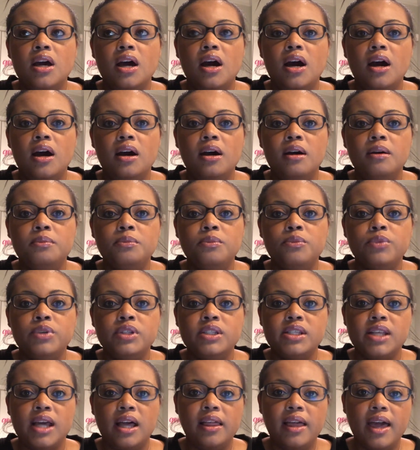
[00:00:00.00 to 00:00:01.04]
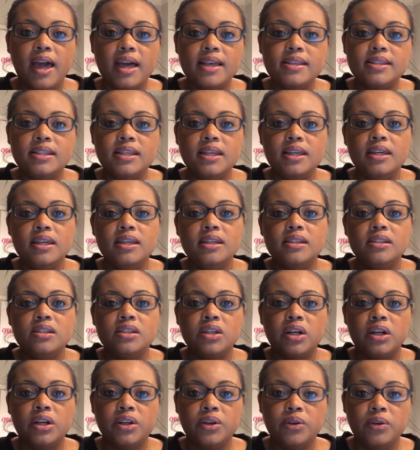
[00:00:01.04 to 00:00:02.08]
went to Tallahassee,
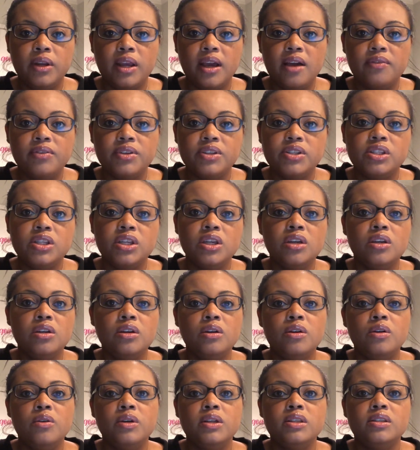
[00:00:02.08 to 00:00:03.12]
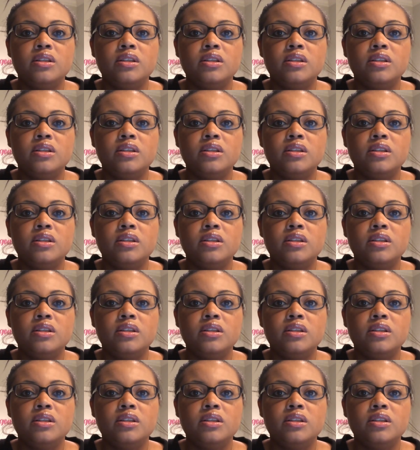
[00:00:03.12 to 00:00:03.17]
started going to FSU,